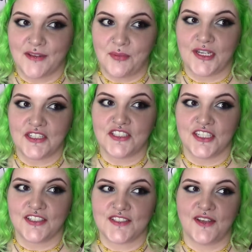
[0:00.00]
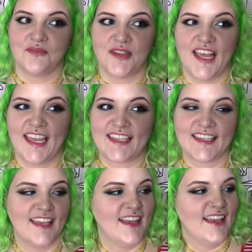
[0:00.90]
I'm pretty sure. So I'm
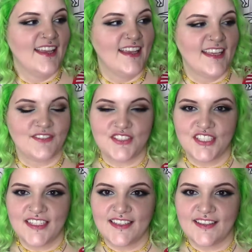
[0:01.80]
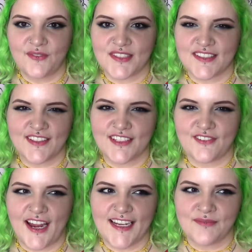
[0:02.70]
like, if she wasn't good at
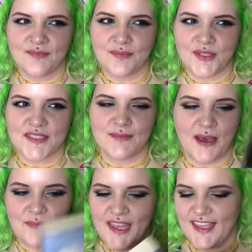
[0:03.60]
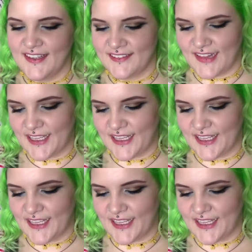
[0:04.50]
writing books about men,